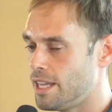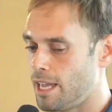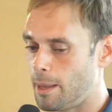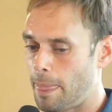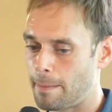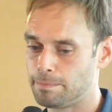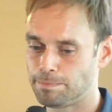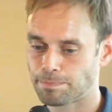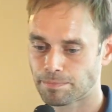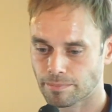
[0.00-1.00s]
that.
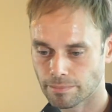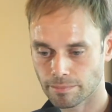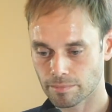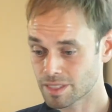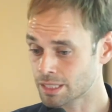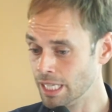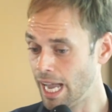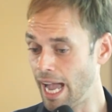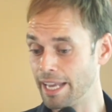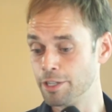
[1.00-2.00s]

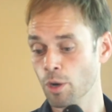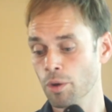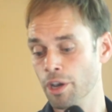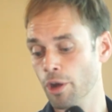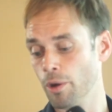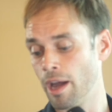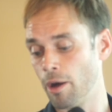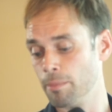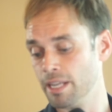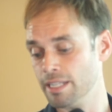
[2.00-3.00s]
I don't know
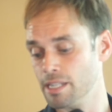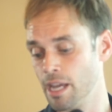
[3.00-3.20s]
how many